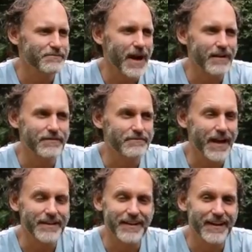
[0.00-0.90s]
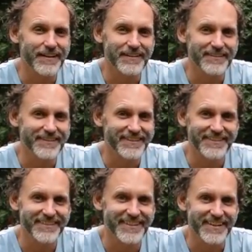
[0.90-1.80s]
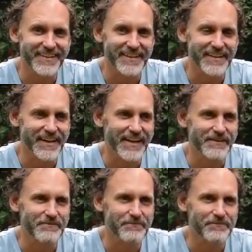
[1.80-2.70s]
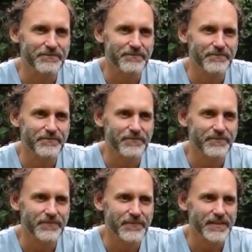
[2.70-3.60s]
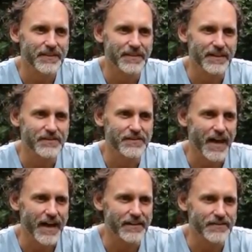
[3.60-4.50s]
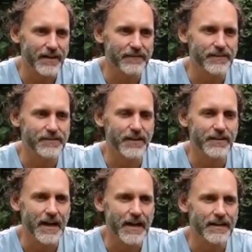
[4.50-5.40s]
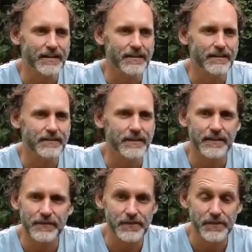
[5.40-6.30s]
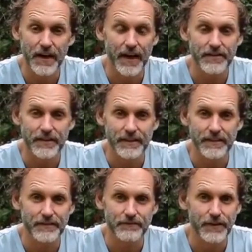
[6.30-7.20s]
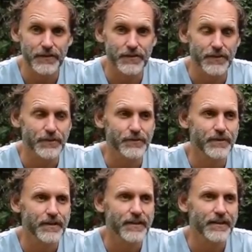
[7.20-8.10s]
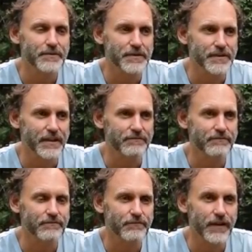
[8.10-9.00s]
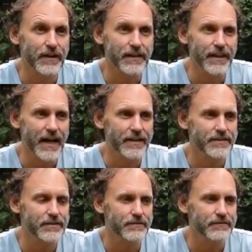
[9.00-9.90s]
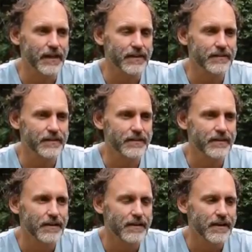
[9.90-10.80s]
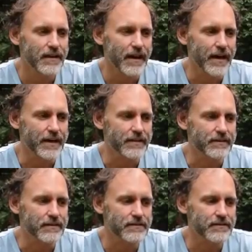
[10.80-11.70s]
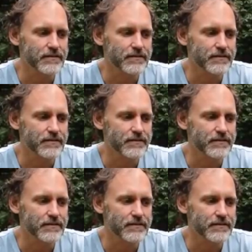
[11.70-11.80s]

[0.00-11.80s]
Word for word: apart from that, no. Mm. I think, um, you know, starting travelling so young, leaving school, I actually didn't finish school, which I'm very glad to have done. And